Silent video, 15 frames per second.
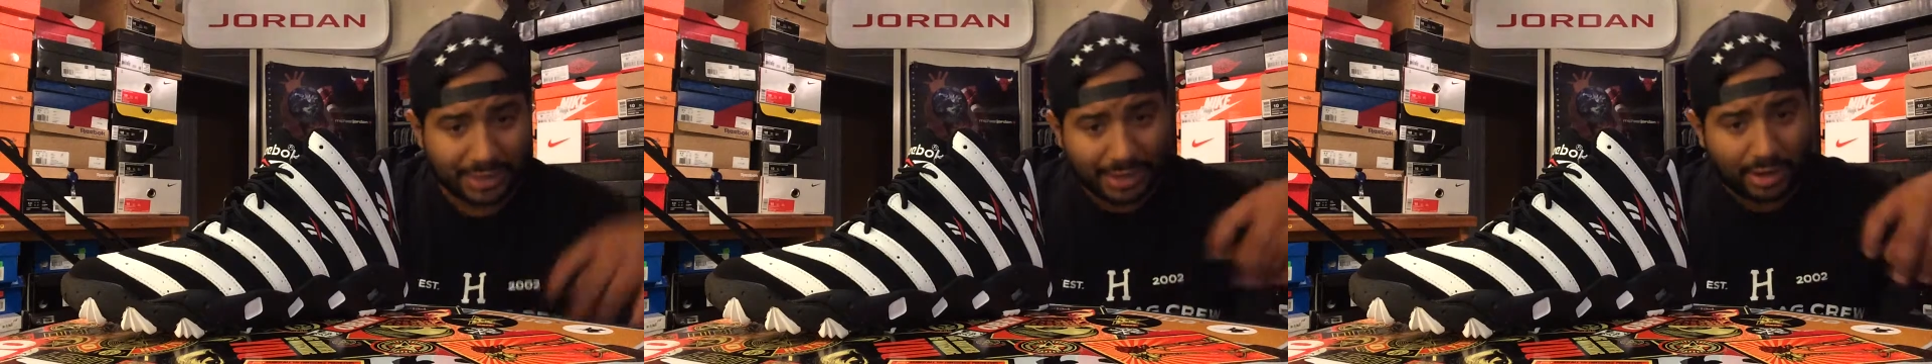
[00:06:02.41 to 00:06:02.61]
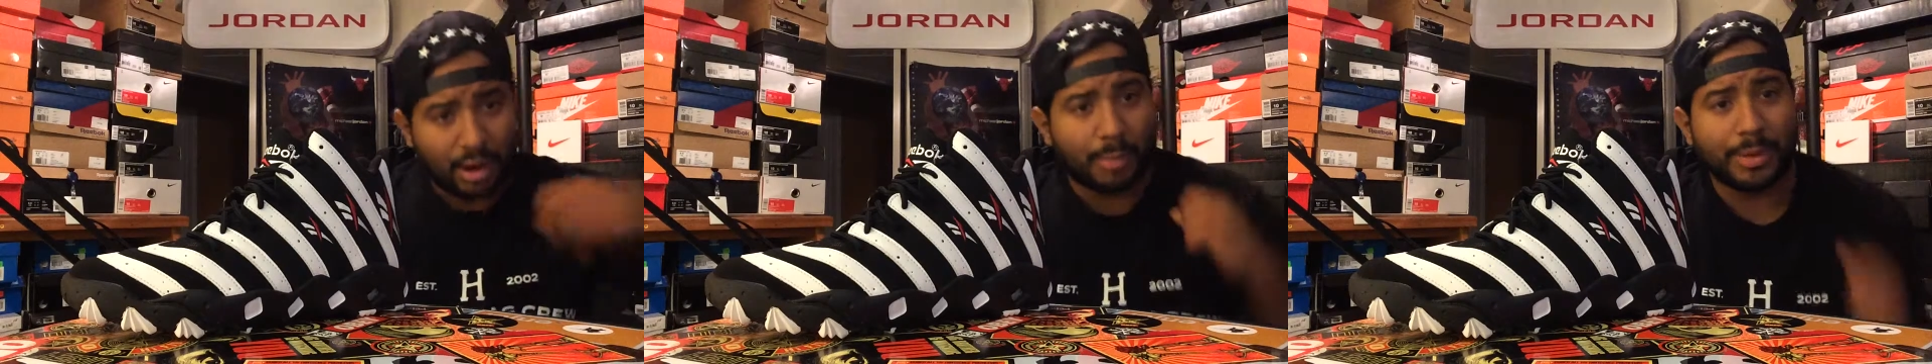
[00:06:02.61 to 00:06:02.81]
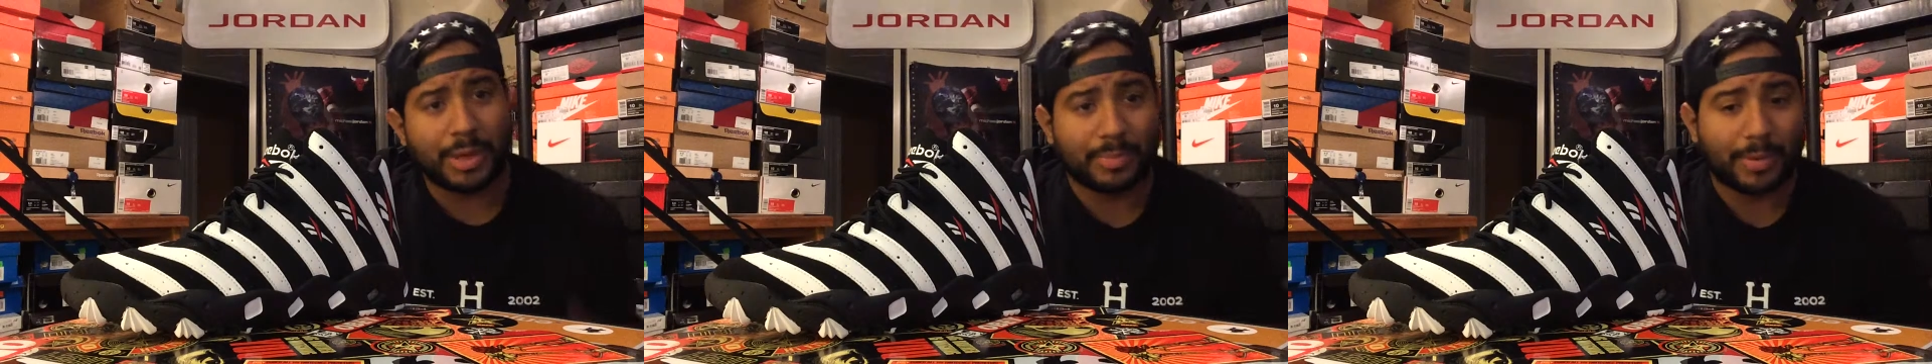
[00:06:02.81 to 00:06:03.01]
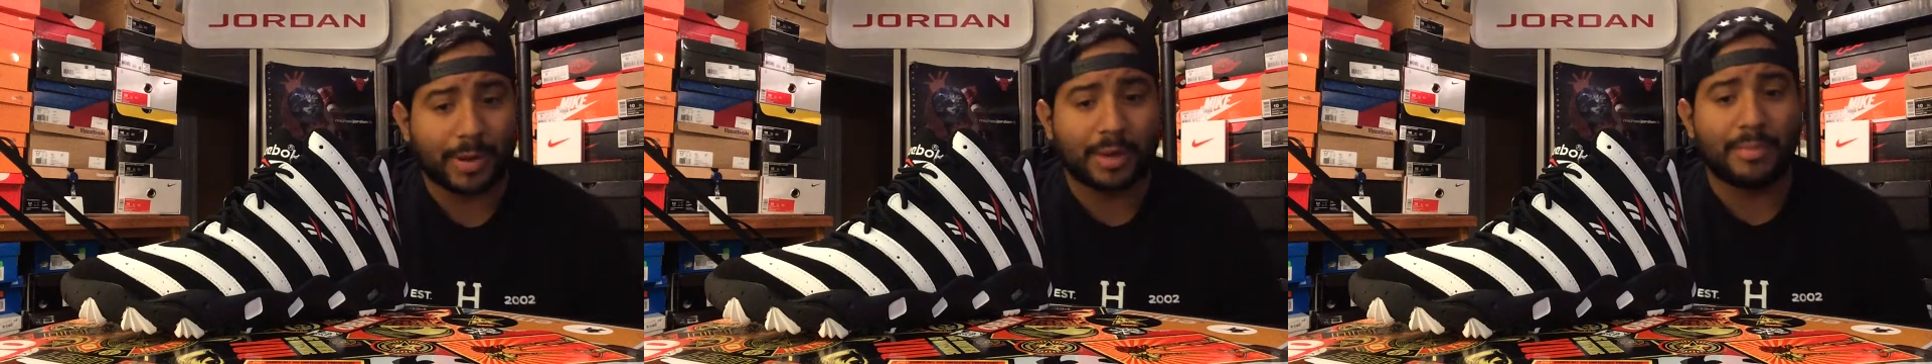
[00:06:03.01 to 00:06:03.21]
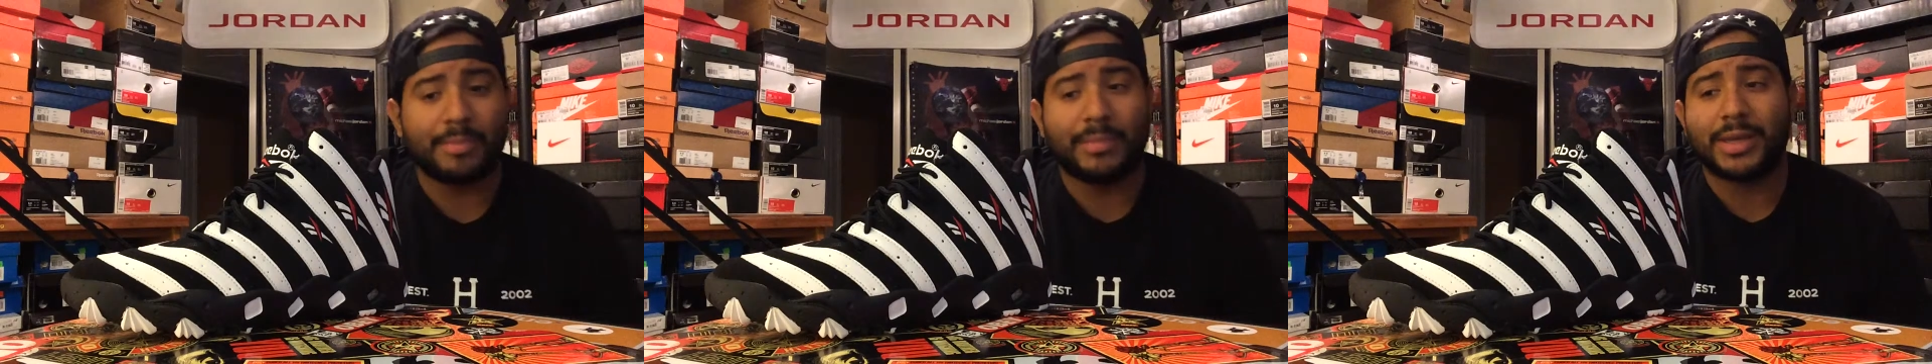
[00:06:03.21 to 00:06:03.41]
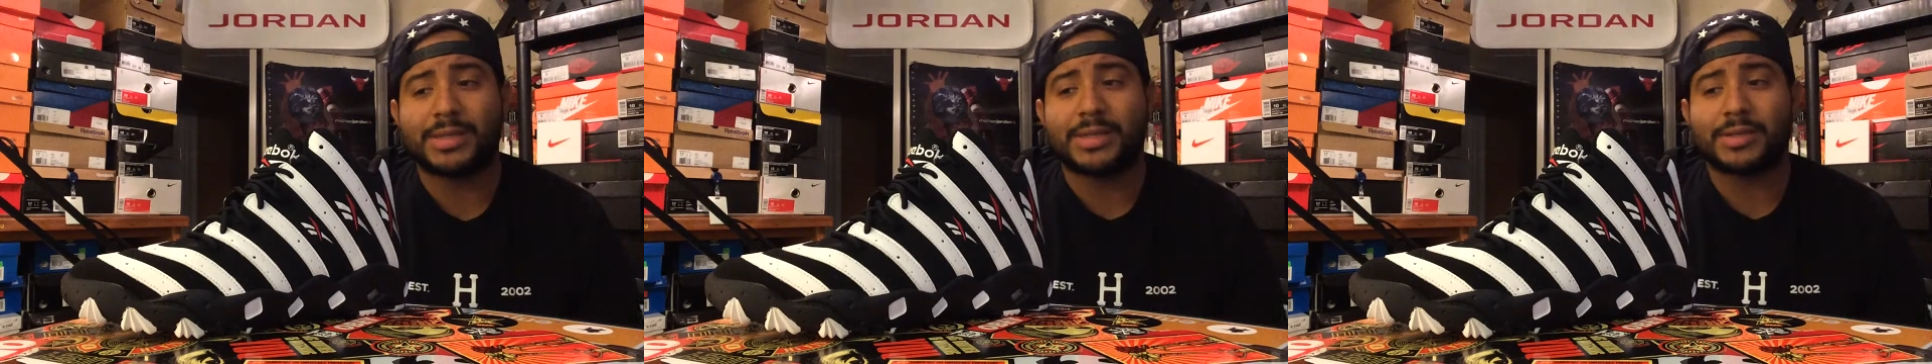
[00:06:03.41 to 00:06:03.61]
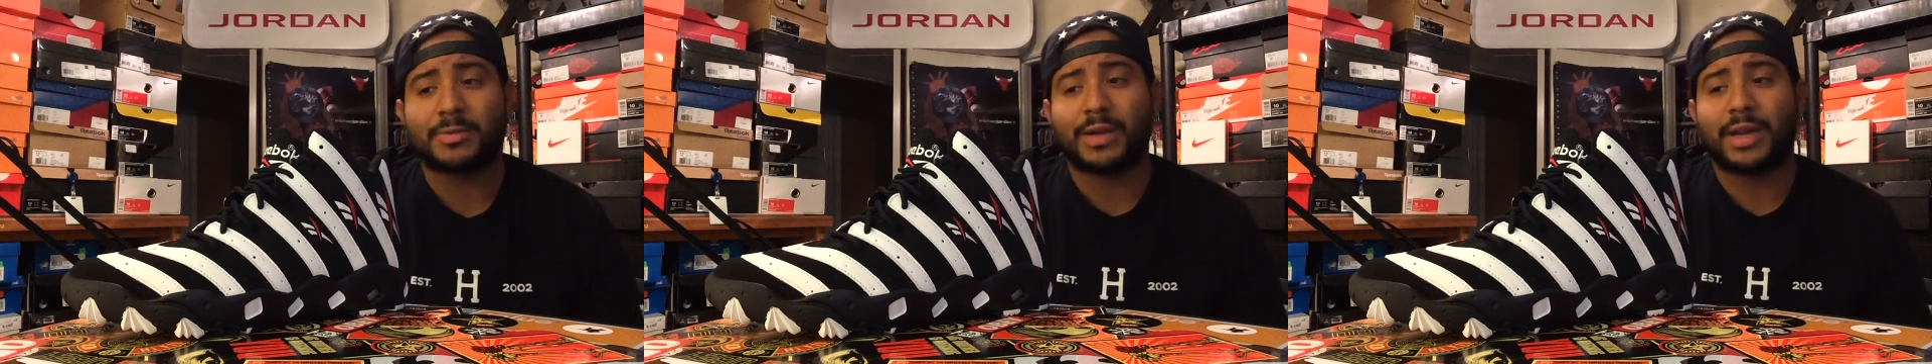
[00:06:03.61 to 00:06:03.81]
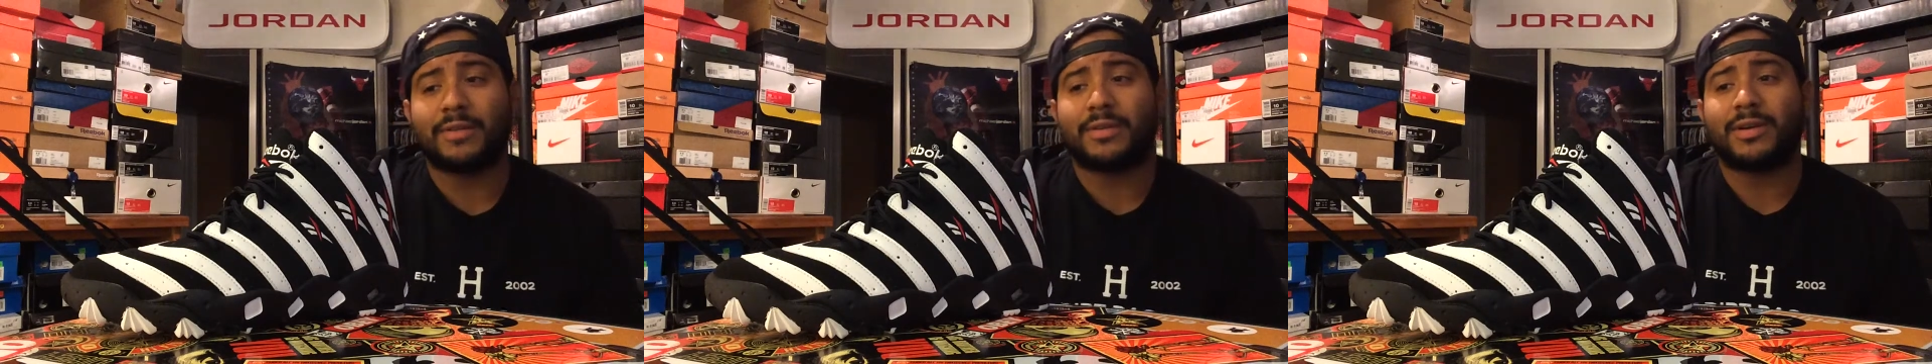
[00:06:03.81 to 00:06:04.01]
like Omni Pump mids or
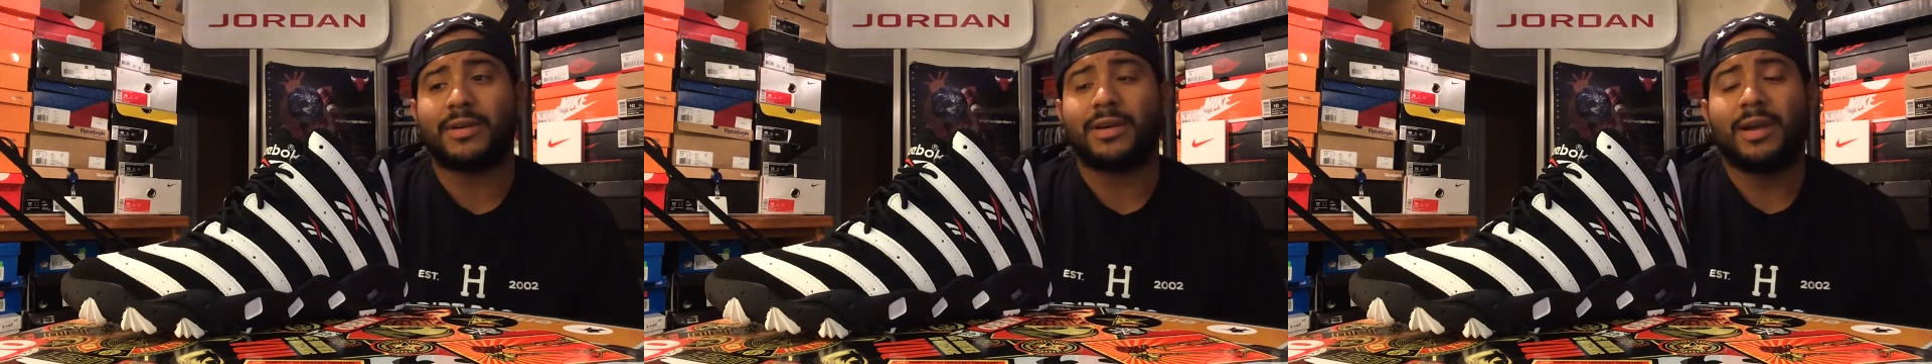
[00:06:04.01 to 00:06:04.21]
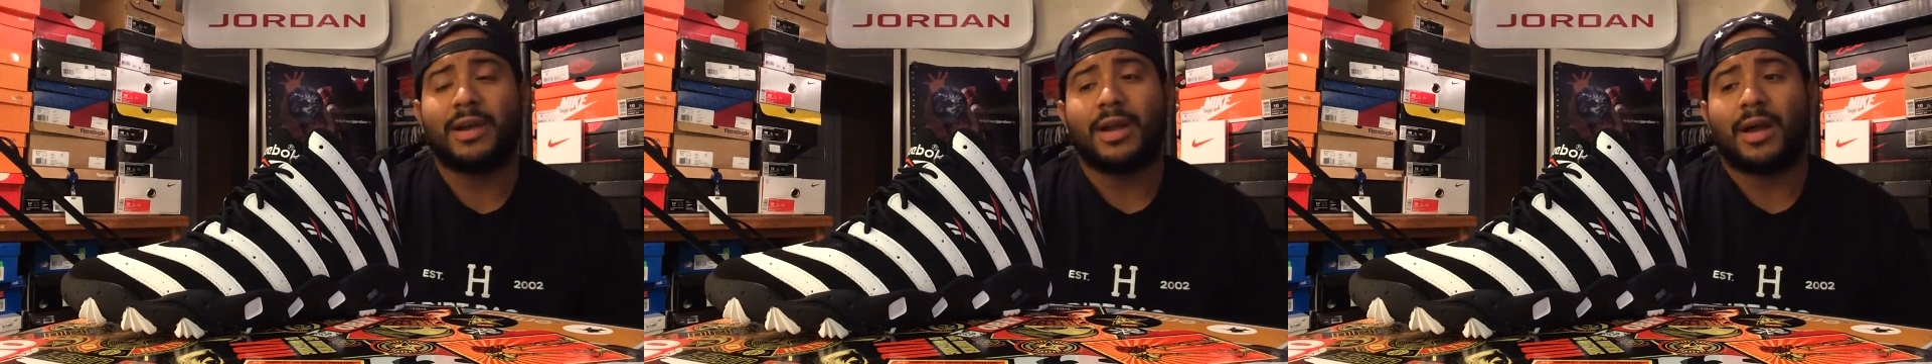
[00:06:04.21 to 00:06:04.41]
whatever.